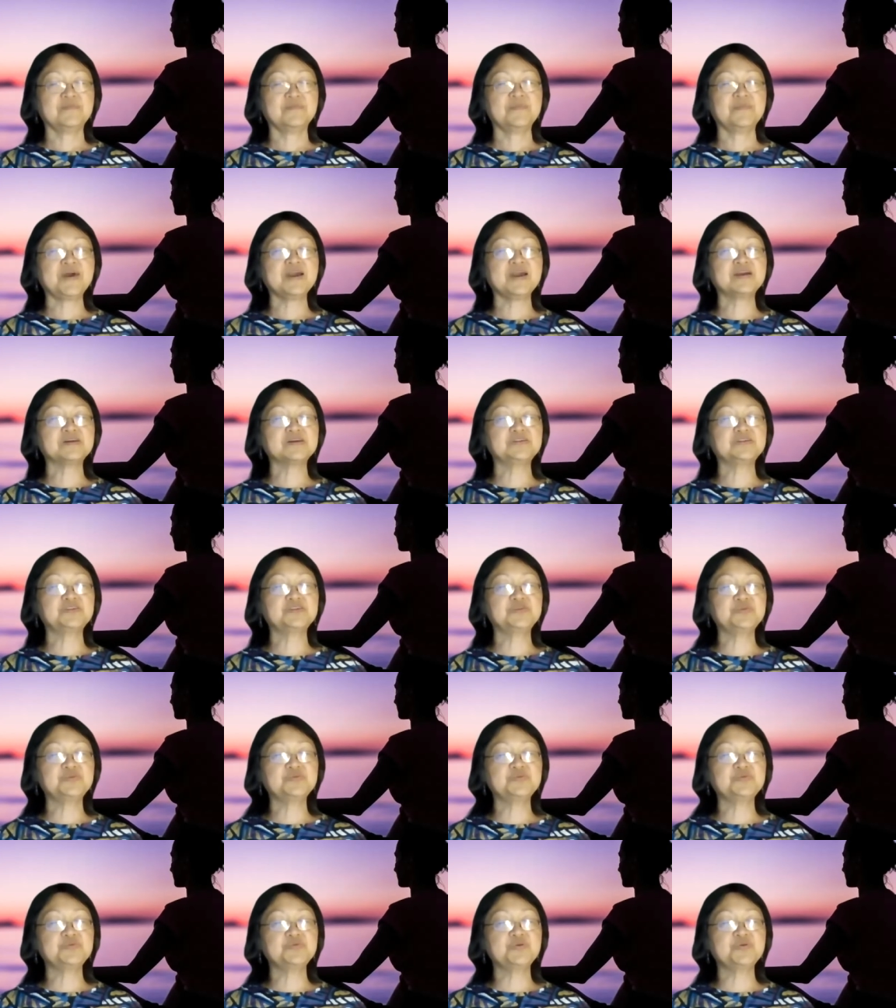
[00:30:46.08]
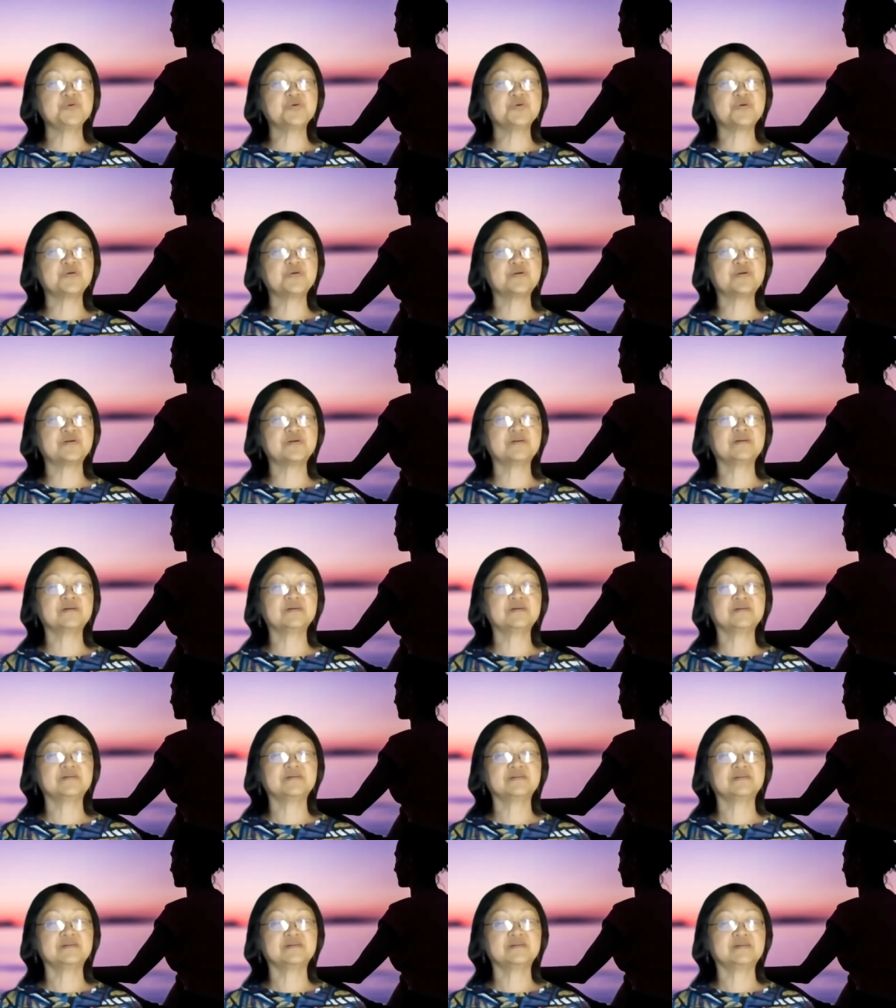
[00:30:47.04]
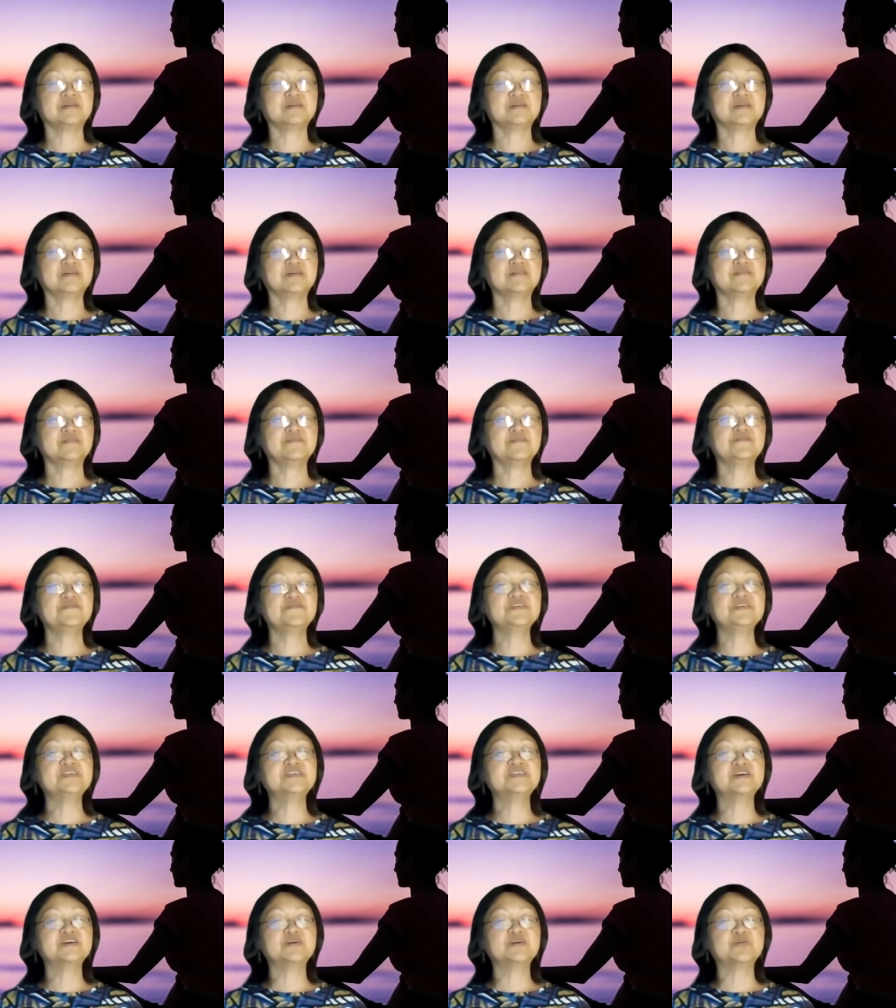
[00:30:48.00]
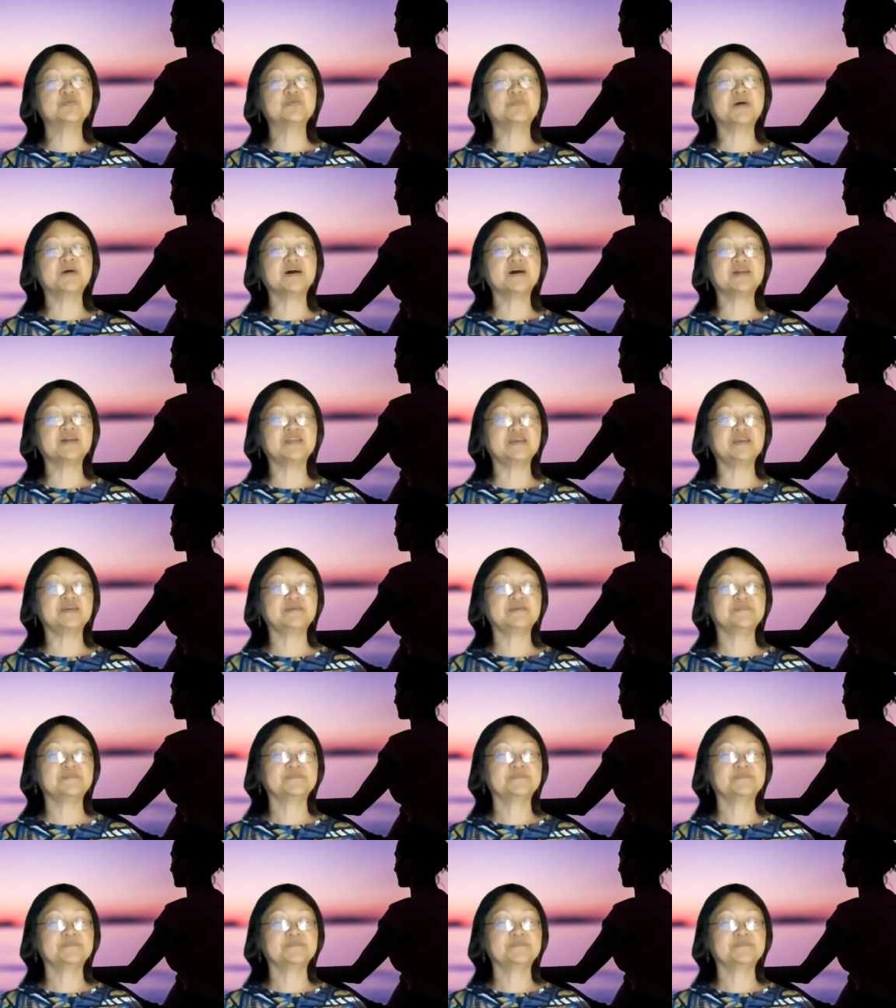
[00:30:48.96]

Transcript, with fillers: back to your physical body.